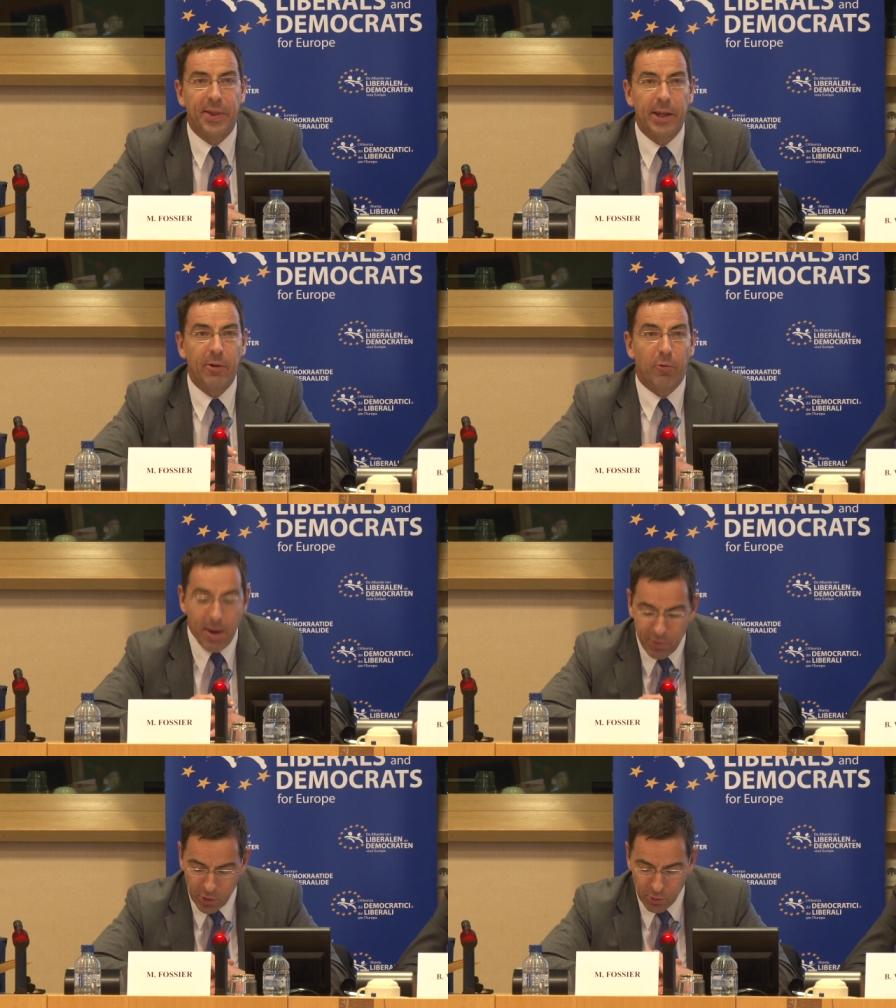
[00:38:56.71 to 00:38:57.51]
The
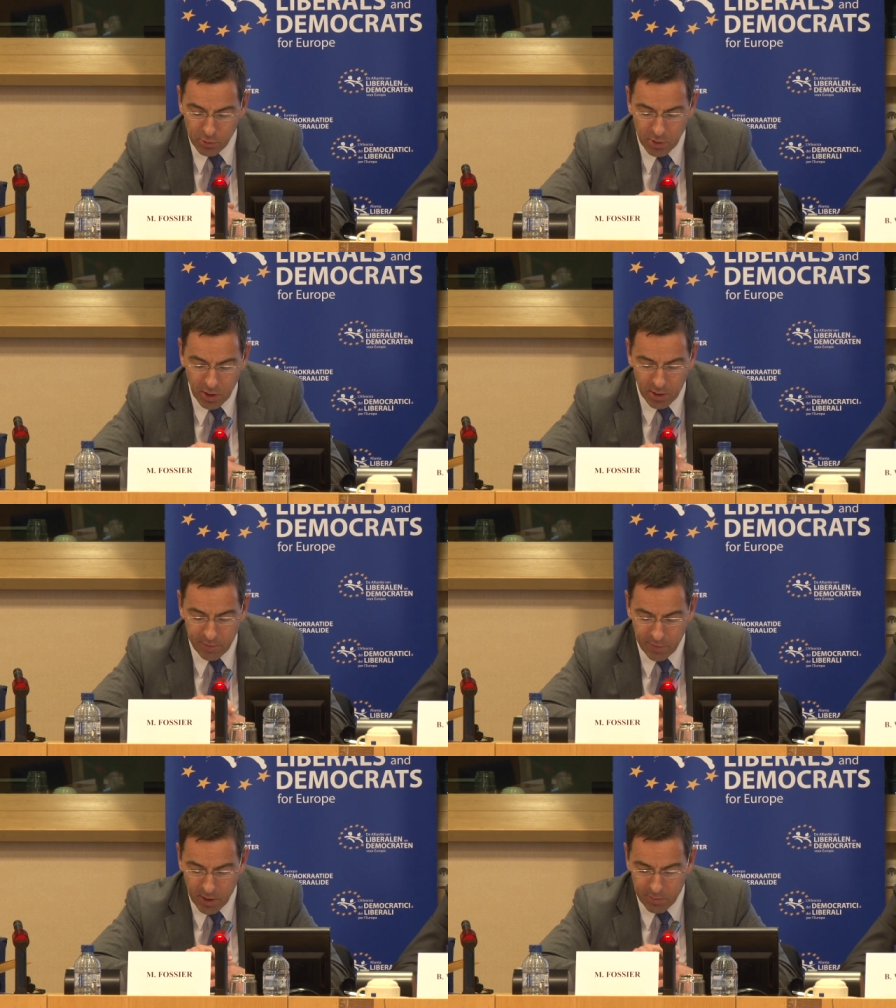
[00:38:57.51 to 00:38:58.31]
revenue
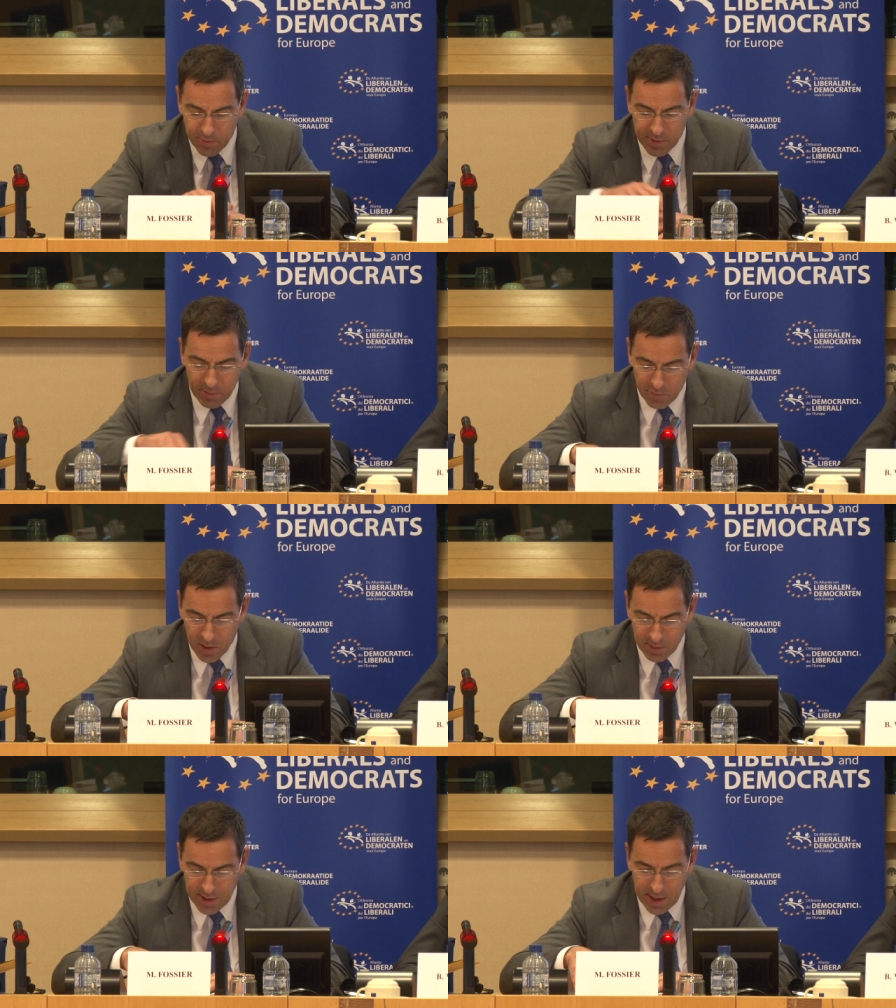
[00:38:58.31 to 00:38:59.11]
from
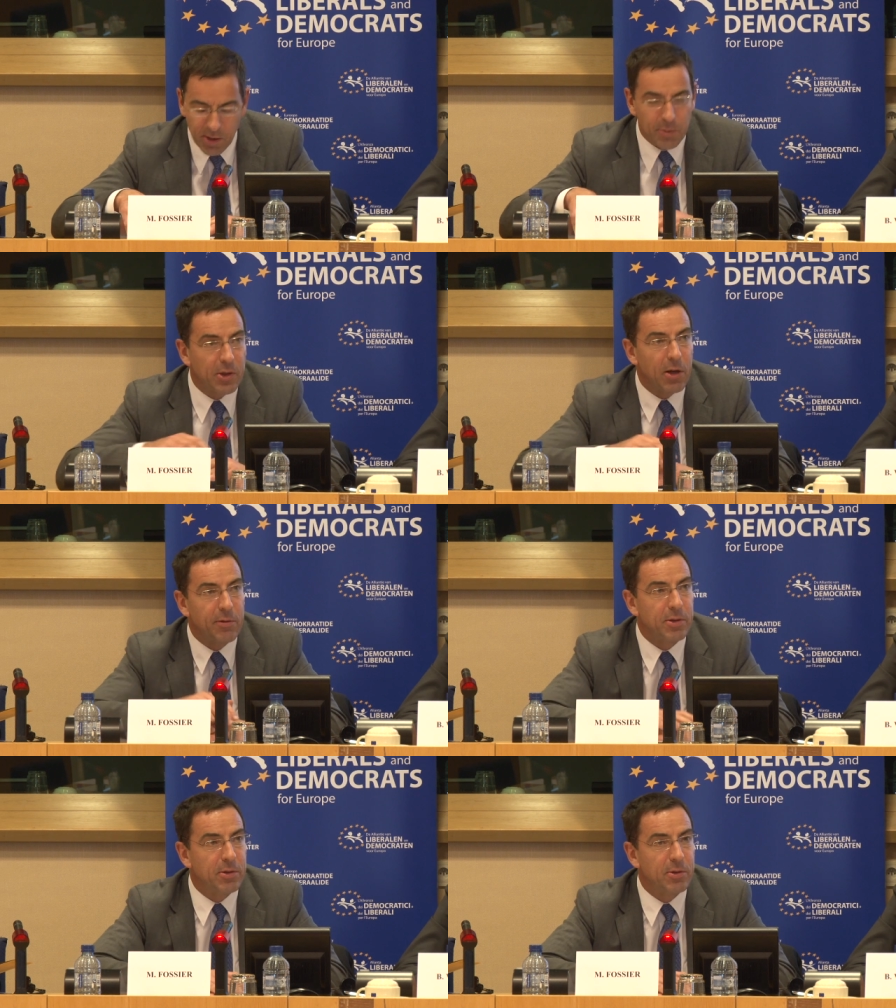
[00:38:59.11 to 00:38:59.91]
telecom
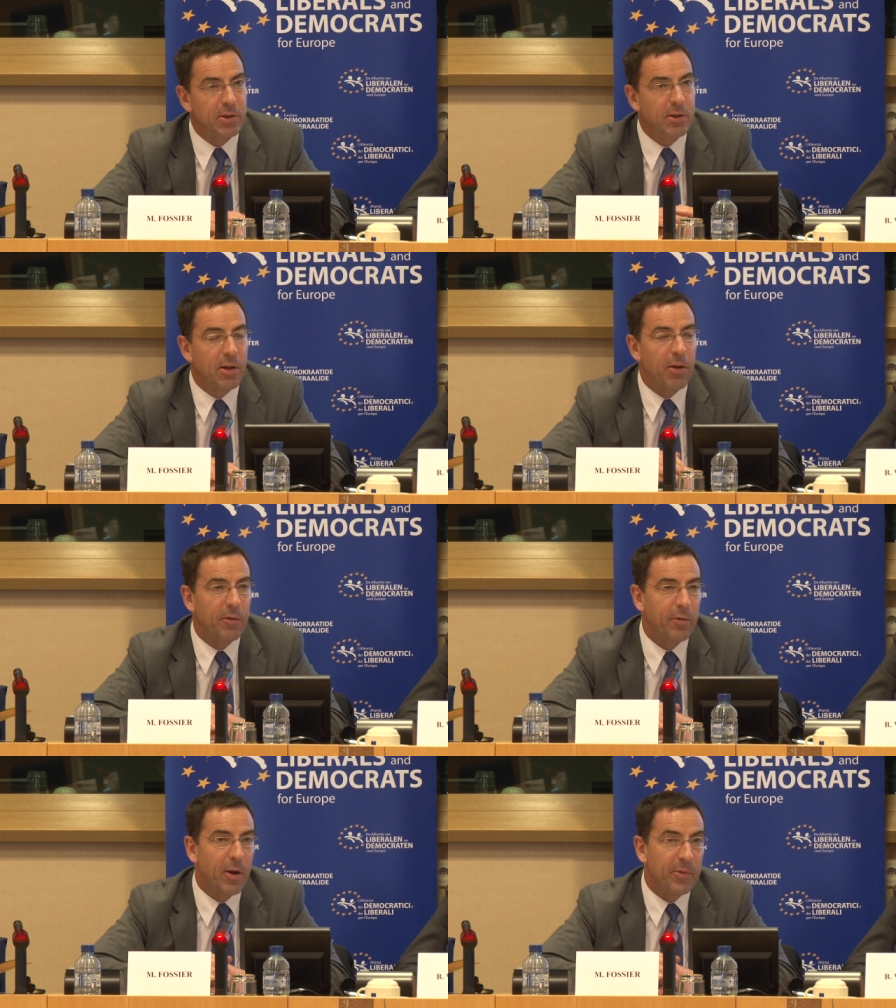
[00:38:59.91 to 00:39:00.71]
services
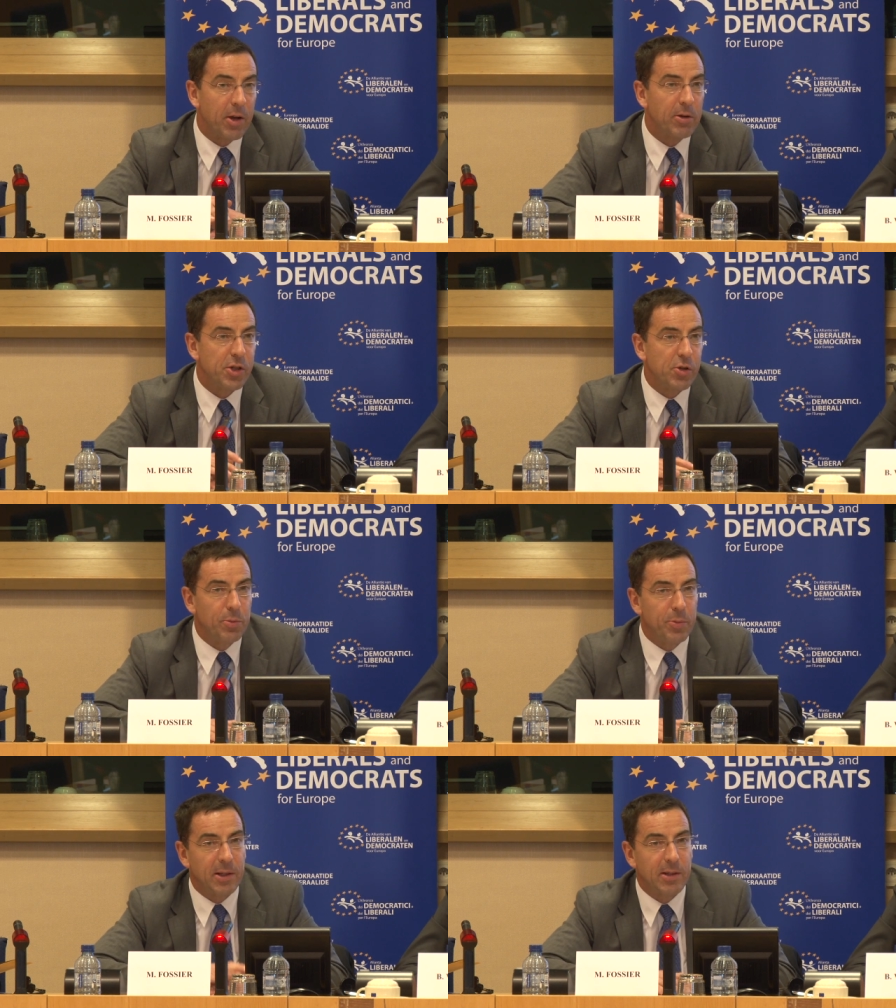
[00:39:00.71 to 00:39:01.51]
from the Orange
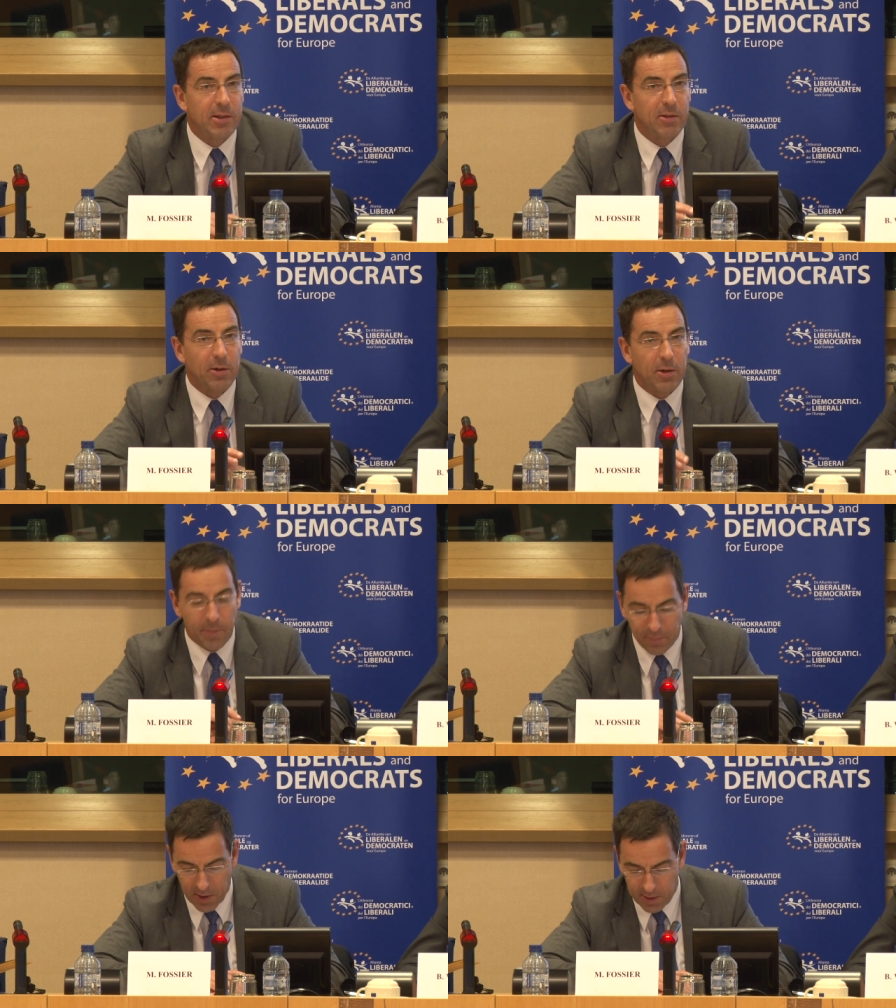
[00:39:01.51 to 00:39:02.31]
Group is
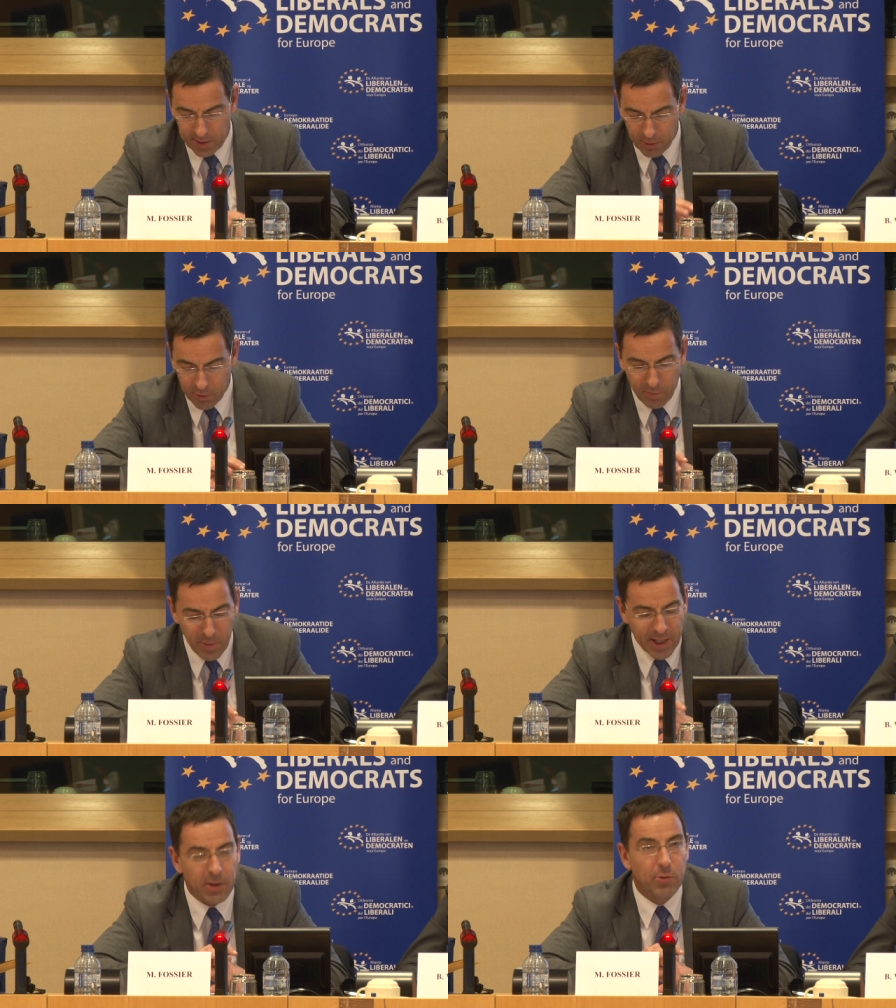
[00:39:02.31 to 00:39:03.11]
in the order of
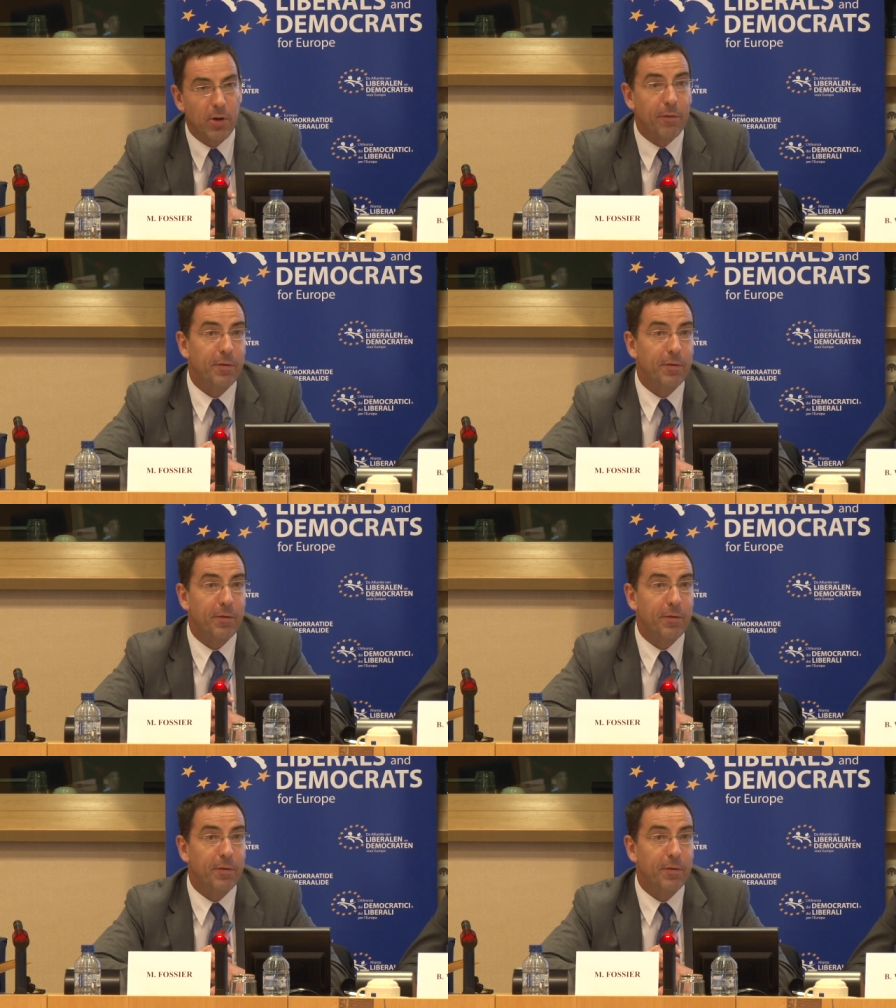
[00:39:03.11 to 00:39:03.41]
magnitude of